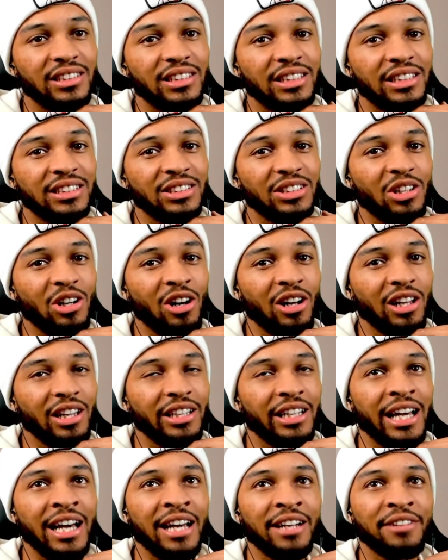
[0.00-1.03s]
It took all it
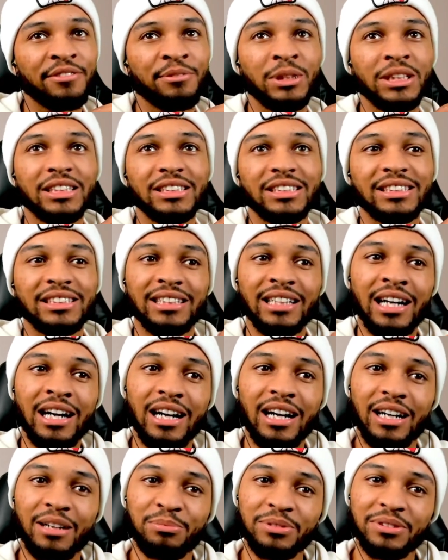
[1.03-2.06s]
had for me to
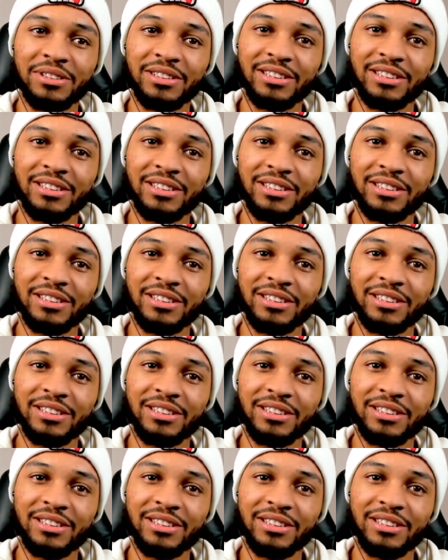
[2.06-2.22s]
stop.